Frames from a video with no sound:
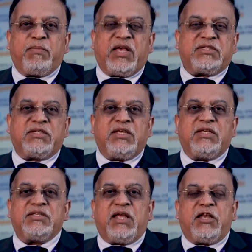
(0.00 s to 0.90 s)

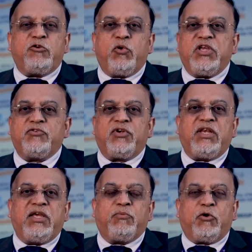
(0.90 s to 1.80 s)
capacities and doing
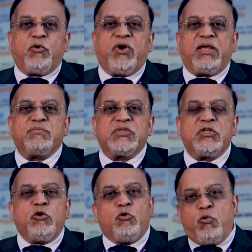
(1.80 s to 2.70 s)
training programs
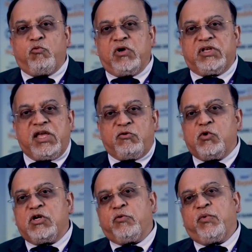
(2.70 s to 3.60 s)
who can
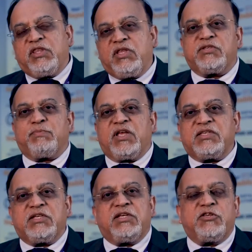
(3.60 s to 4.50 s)
work with the smart
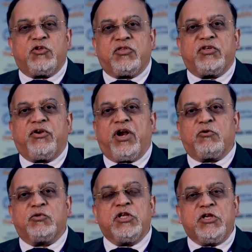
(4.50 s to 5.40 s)
cities on the
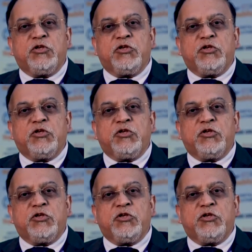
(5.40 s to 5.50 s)
ground,